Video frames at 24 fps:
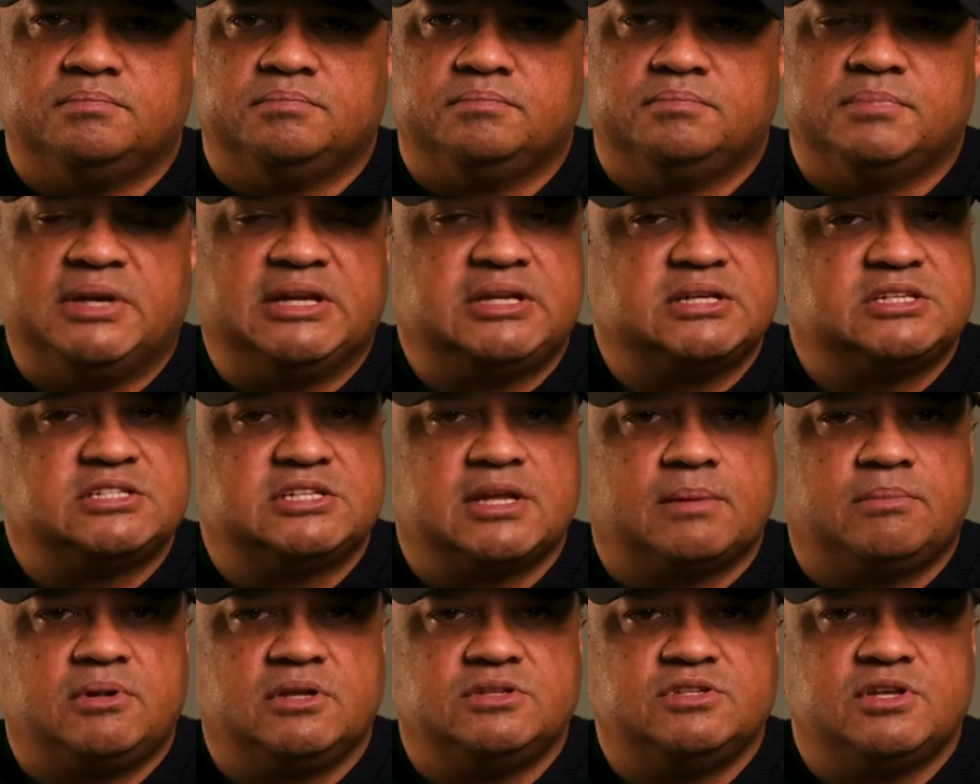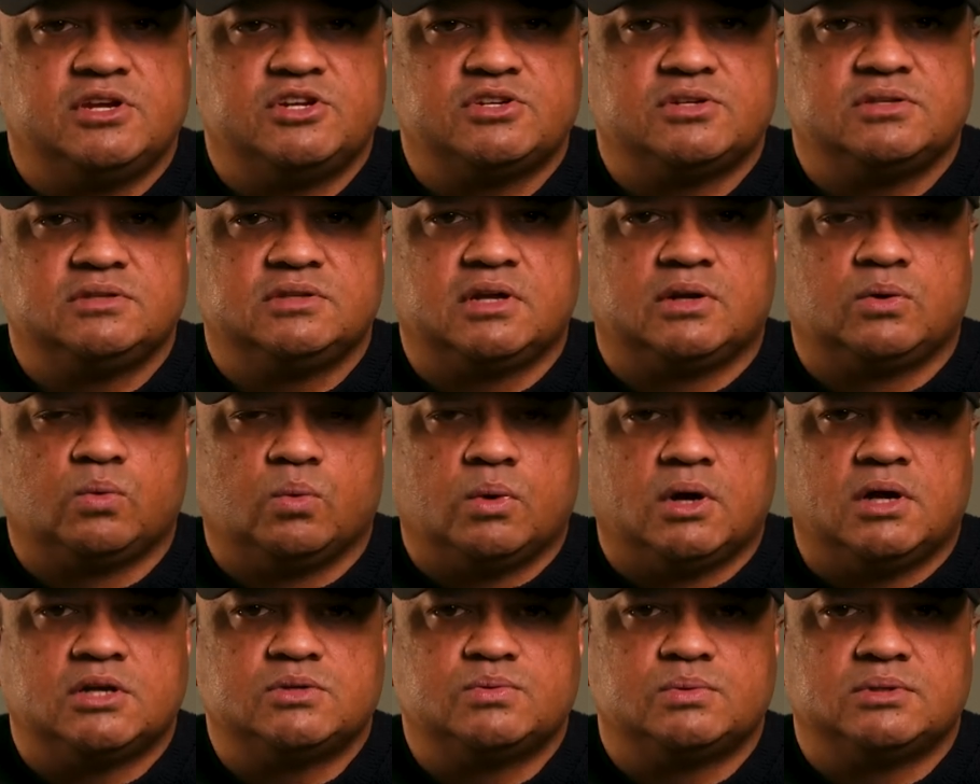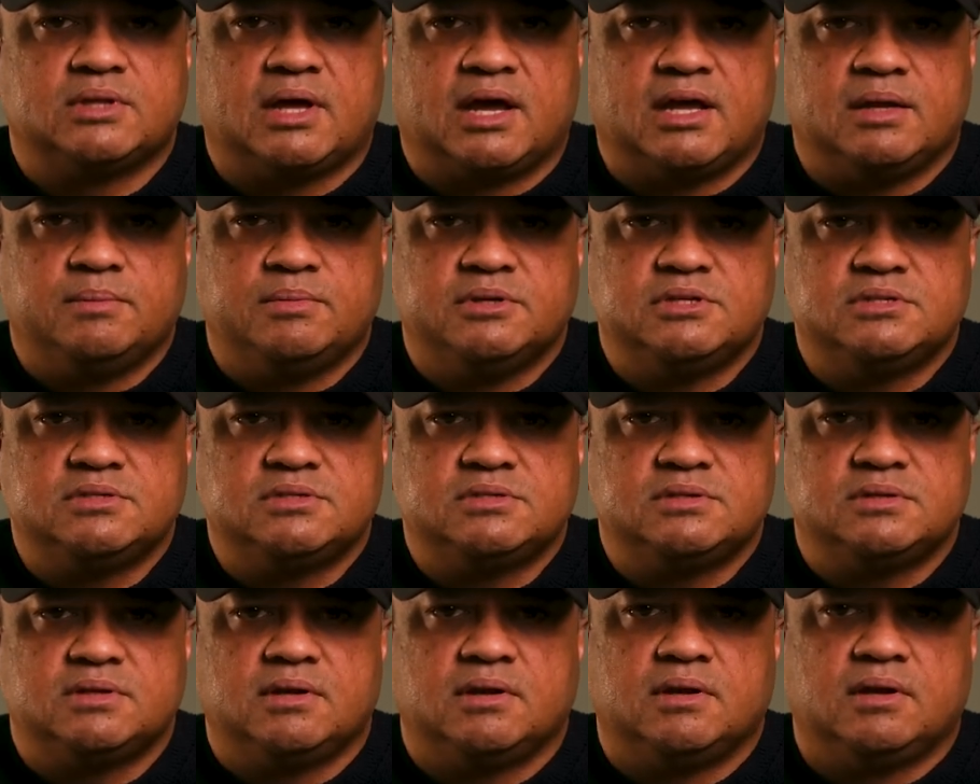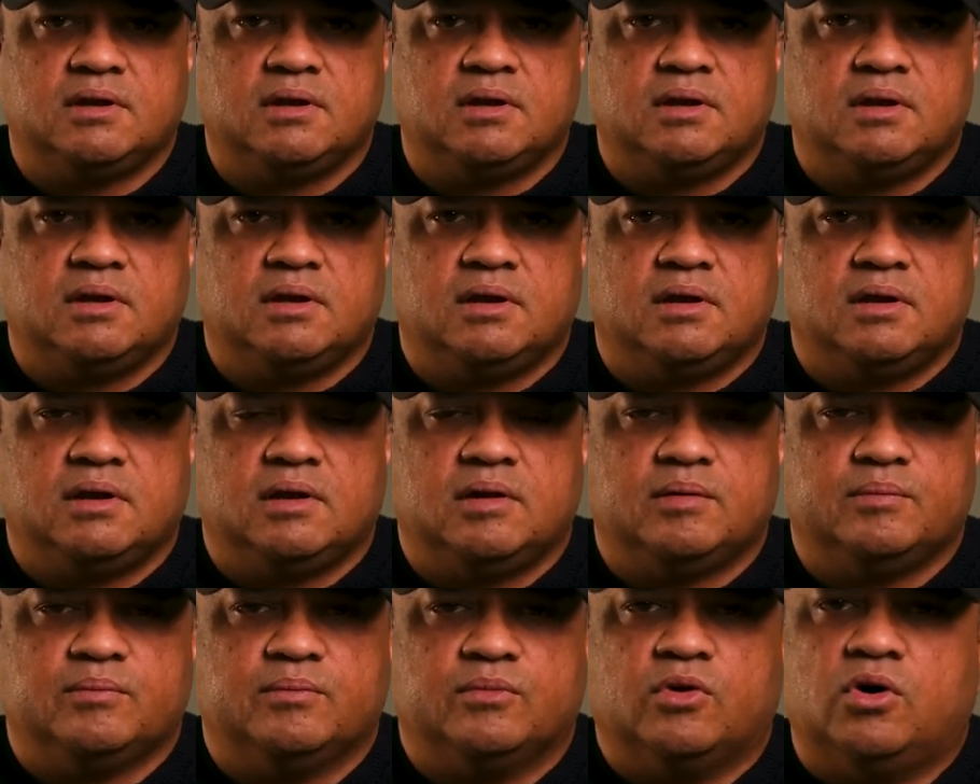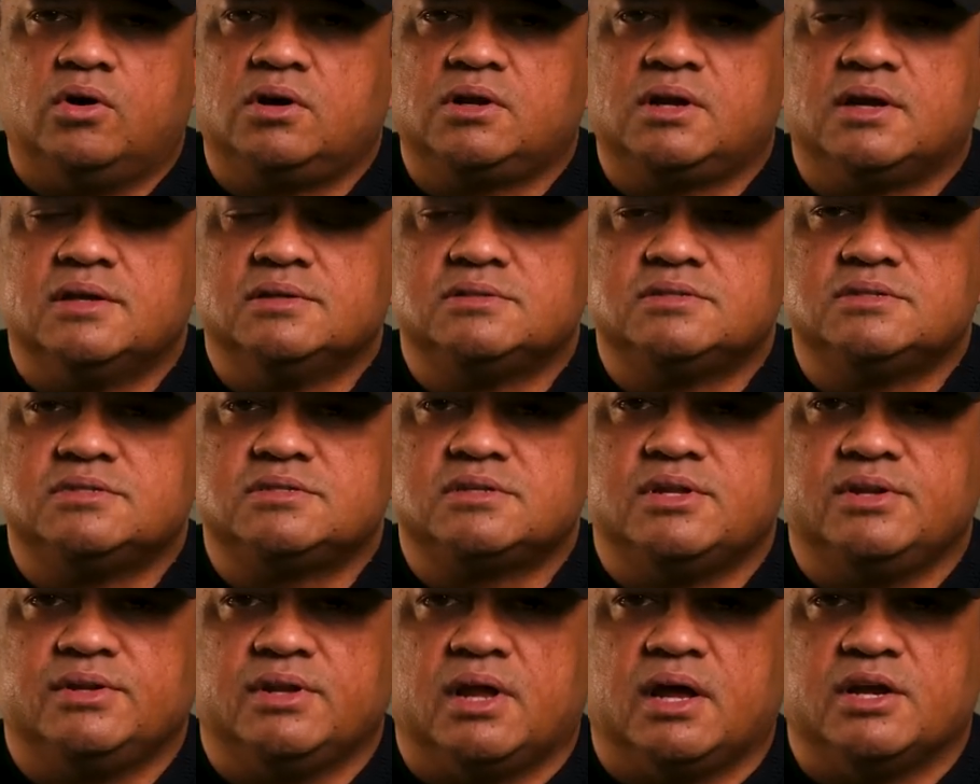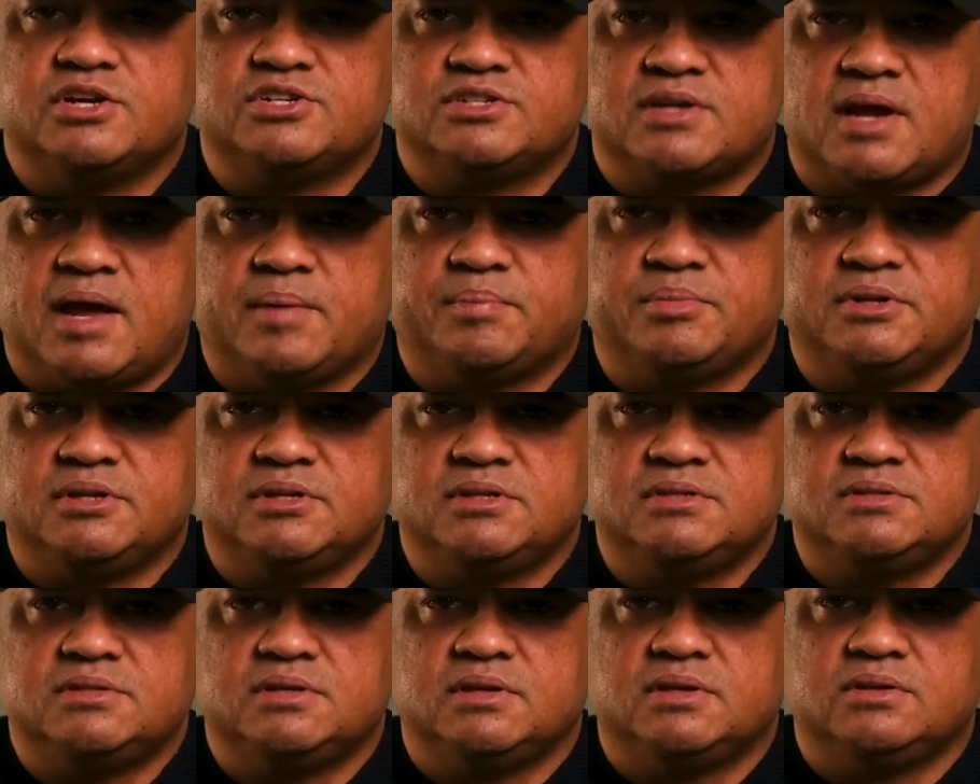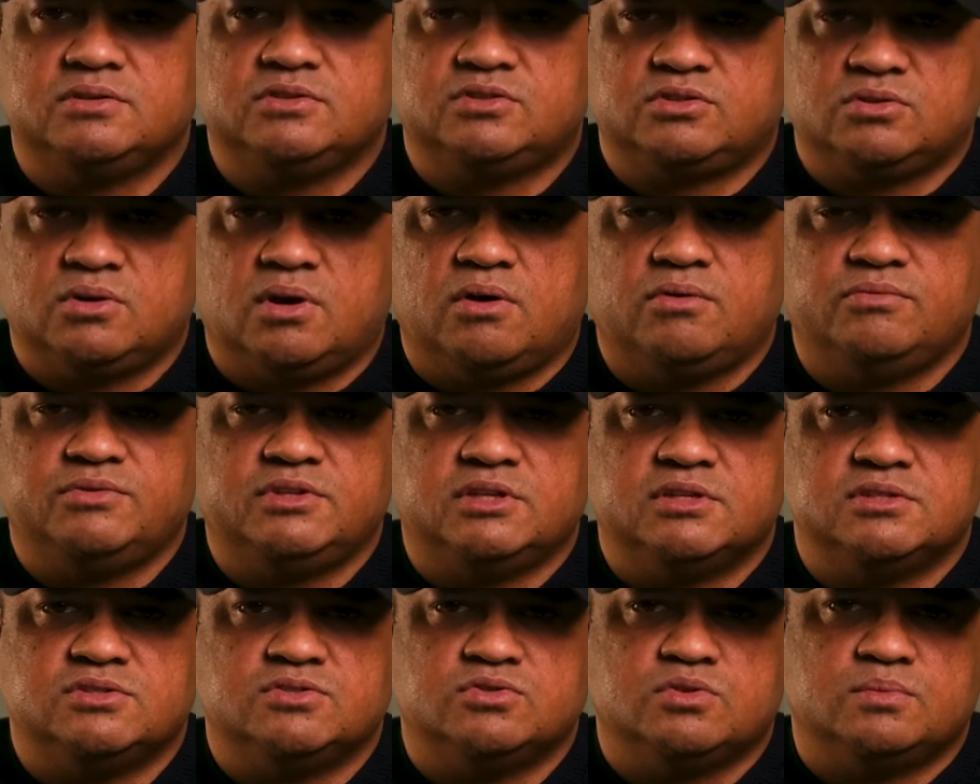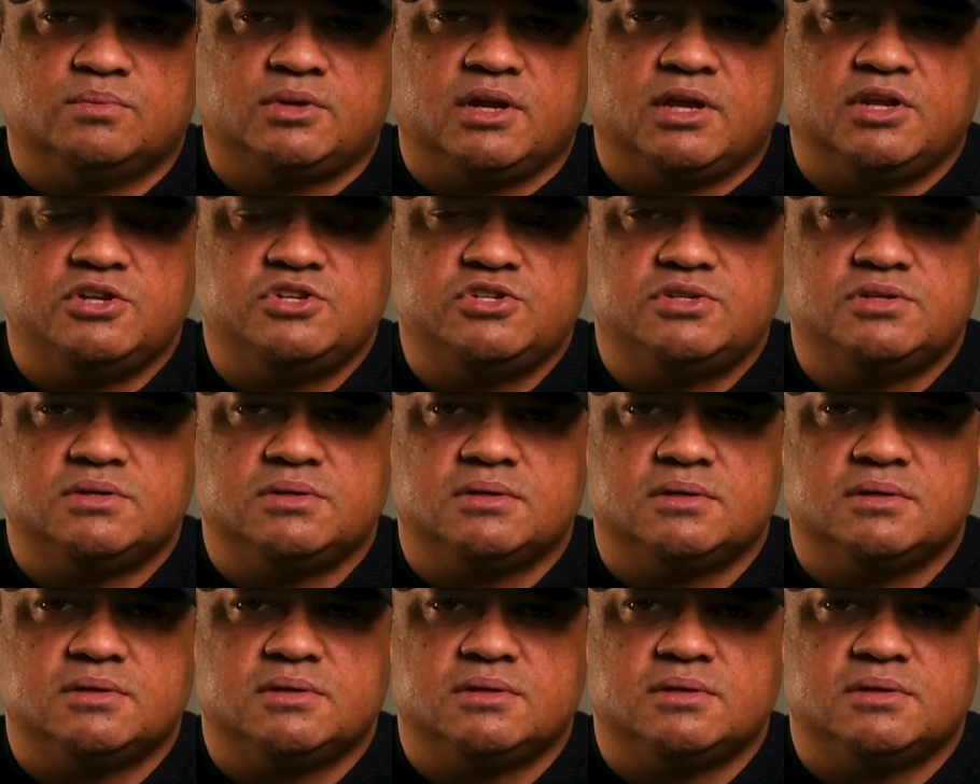better stabilization that works with IBIS, more consistent sharpness throughout the zoom range,